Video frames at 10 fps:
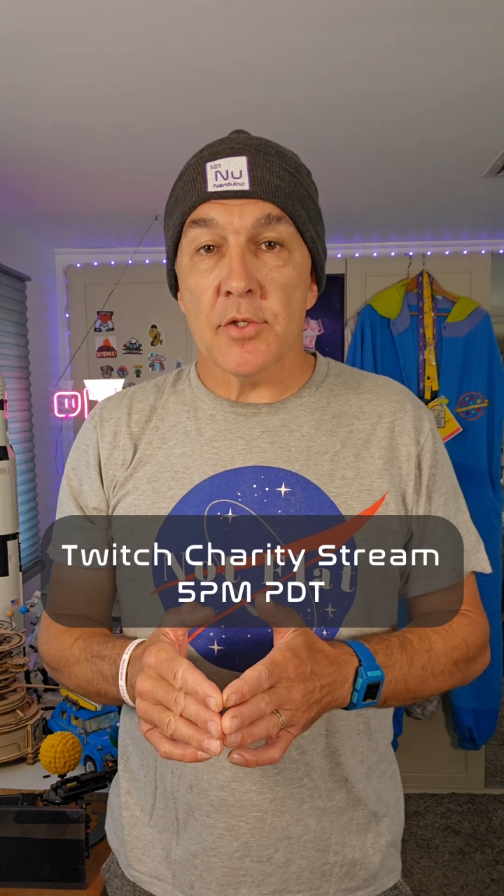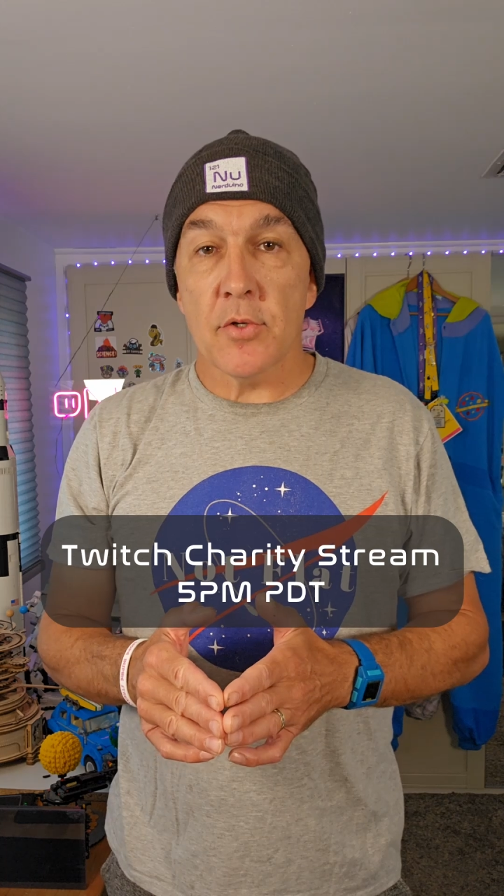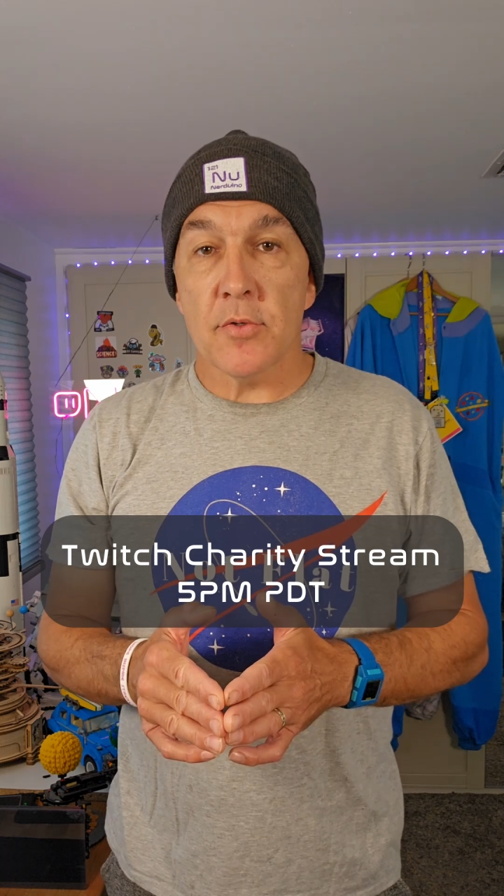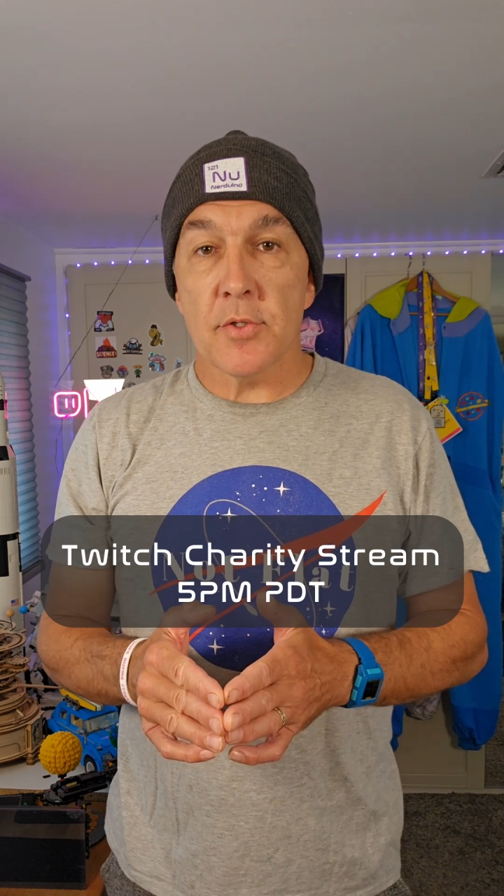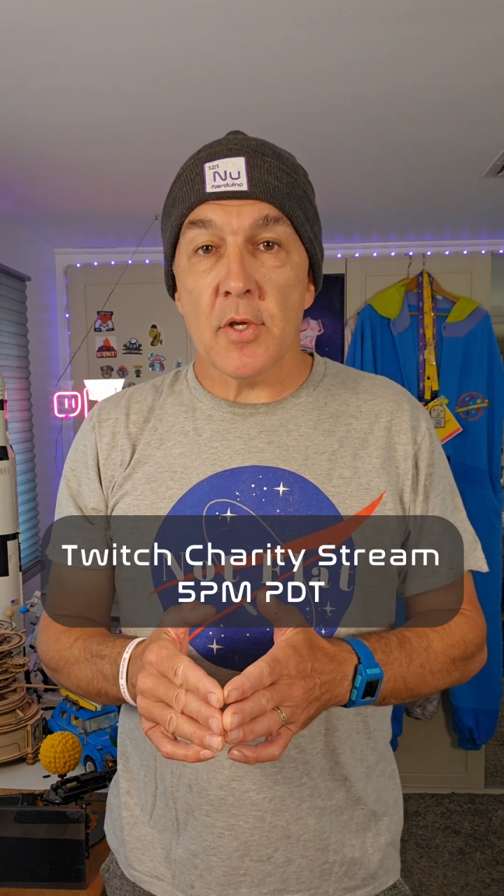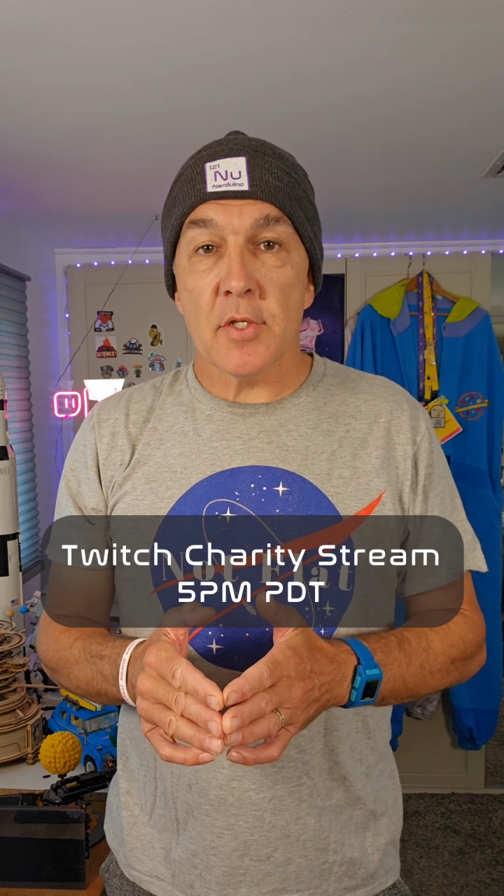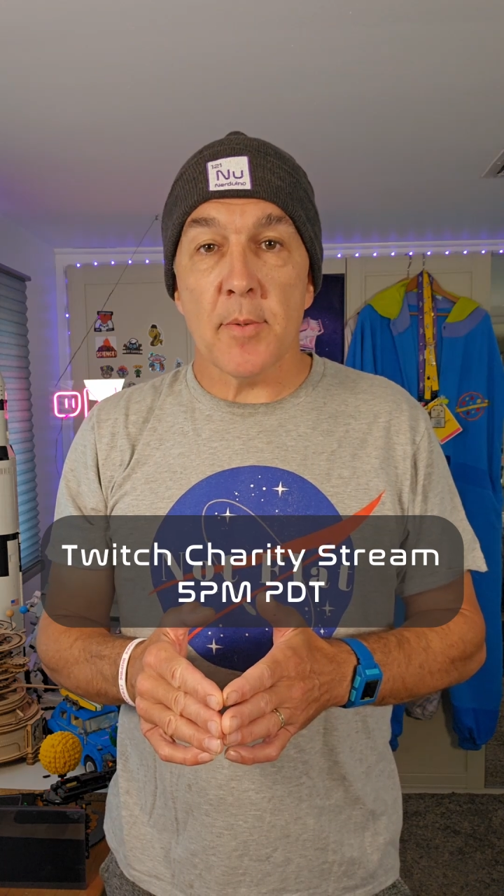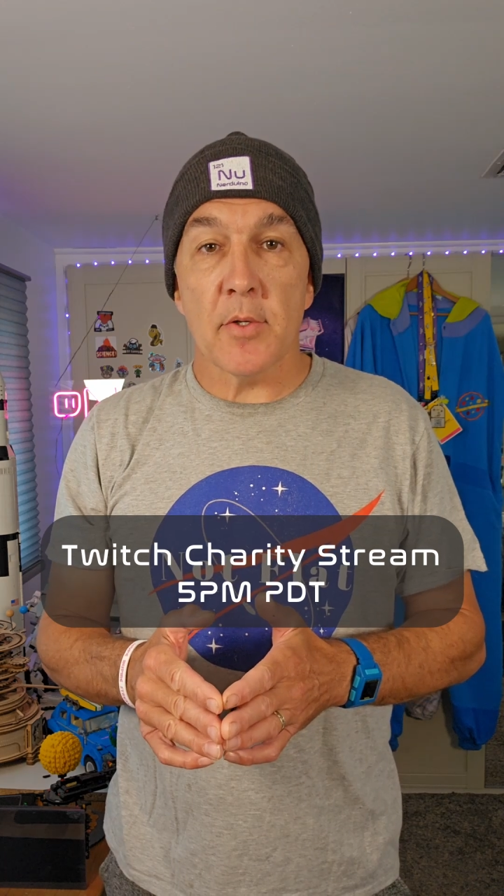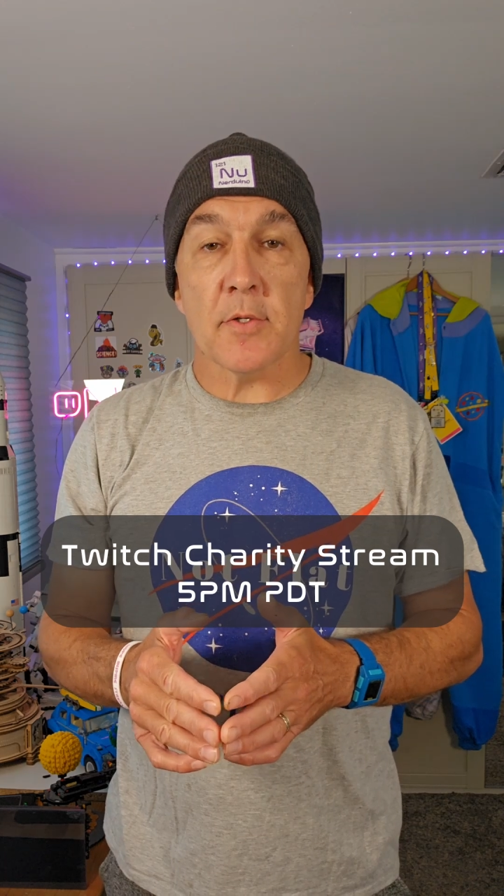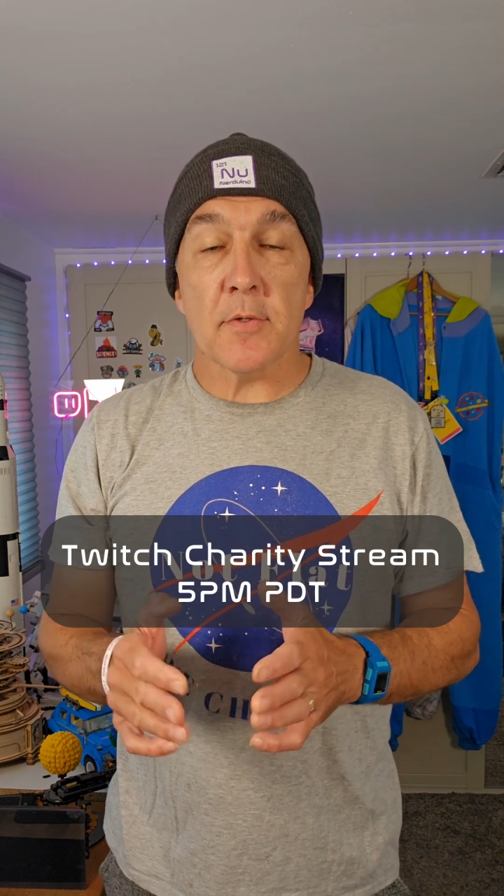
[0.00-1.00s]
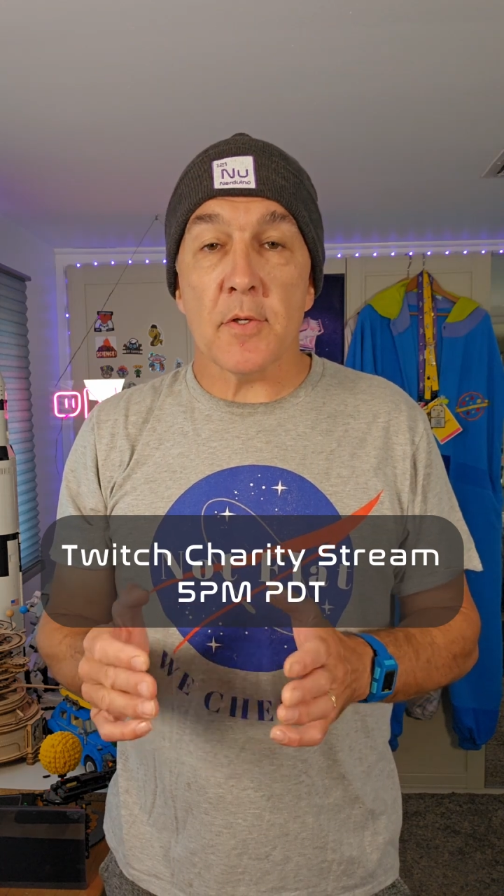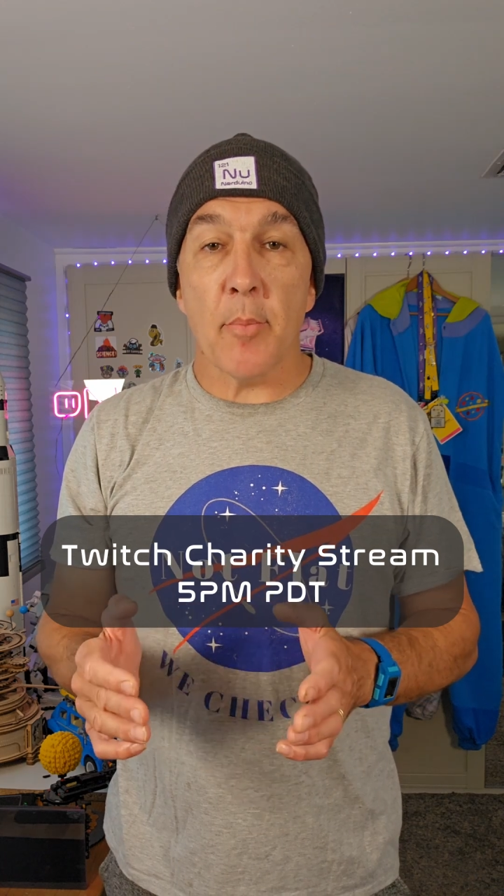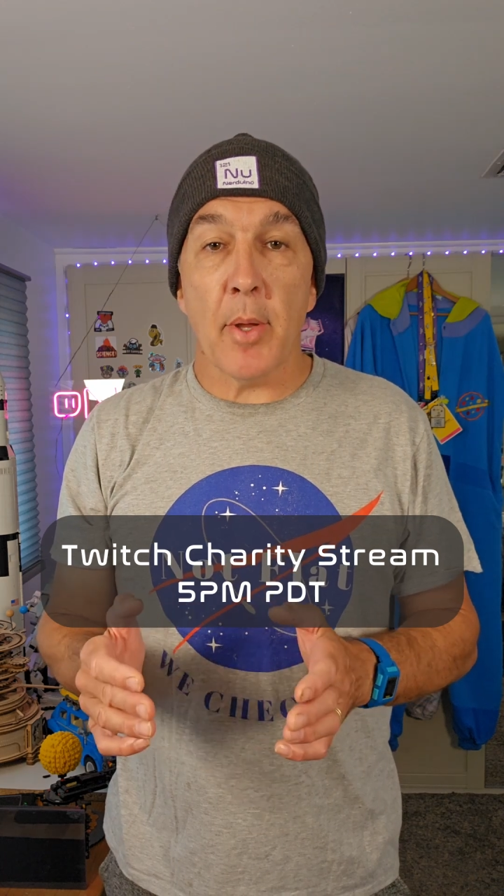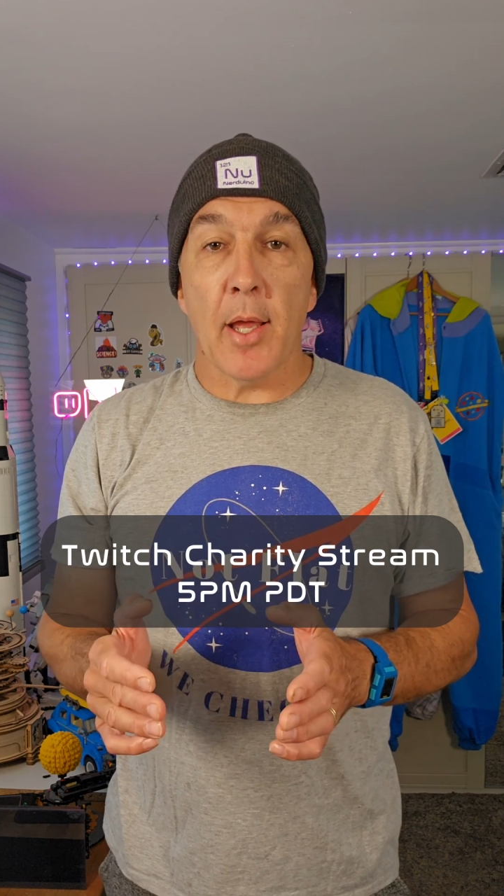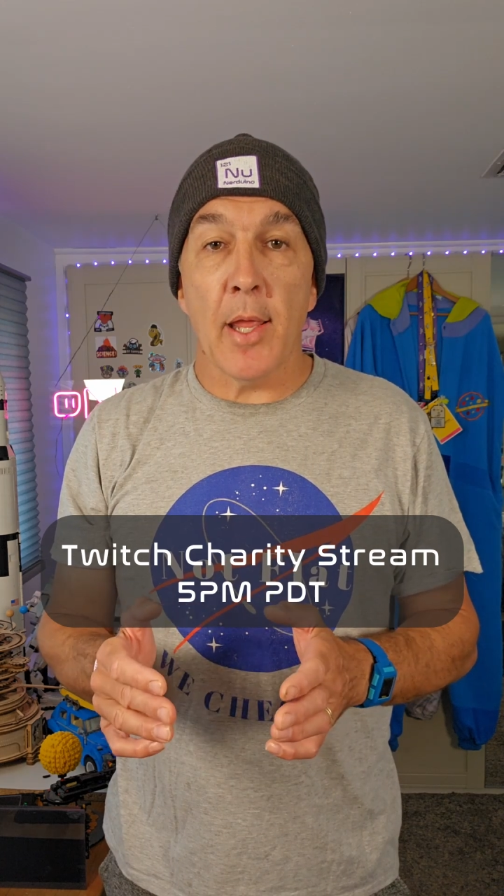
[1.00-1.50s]
Children's Hospital, so
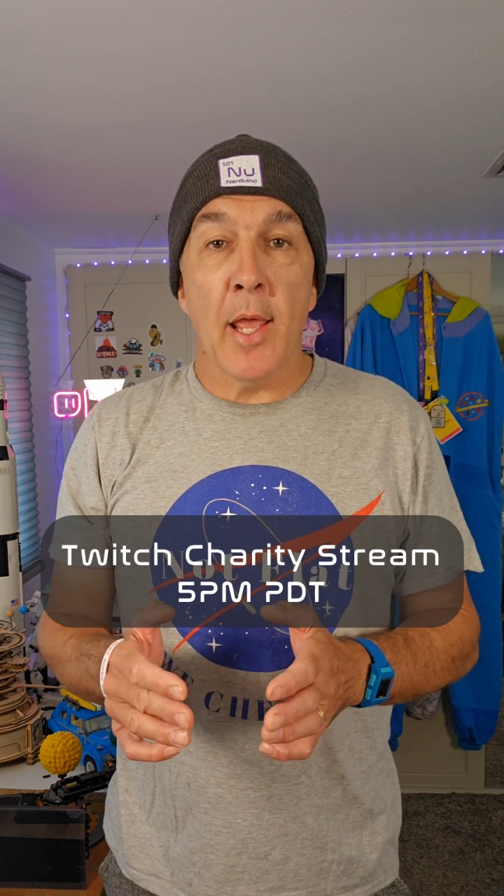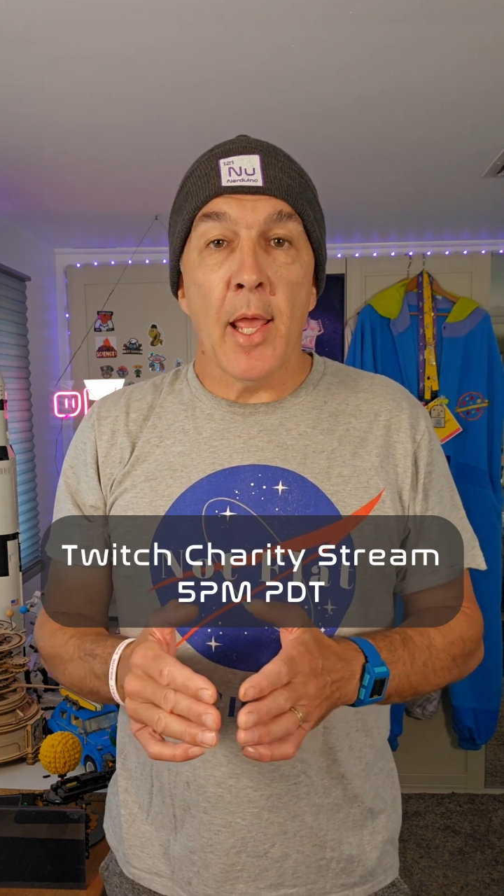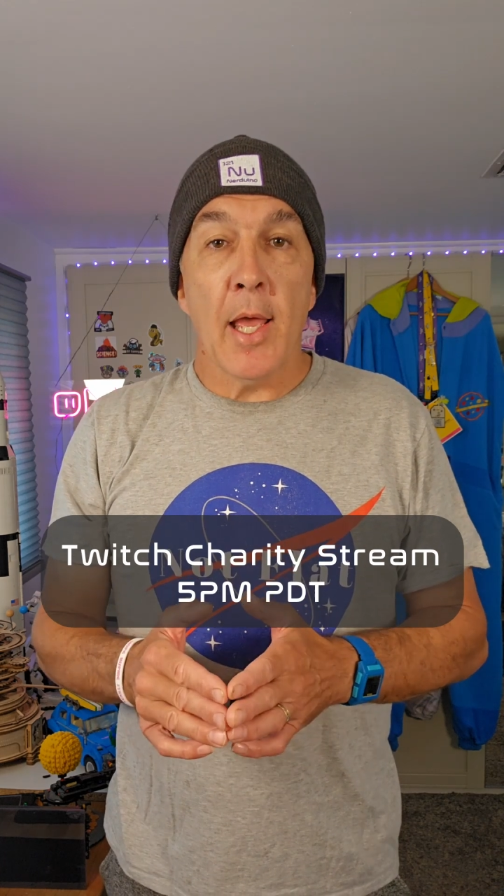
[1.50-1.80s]
stop by,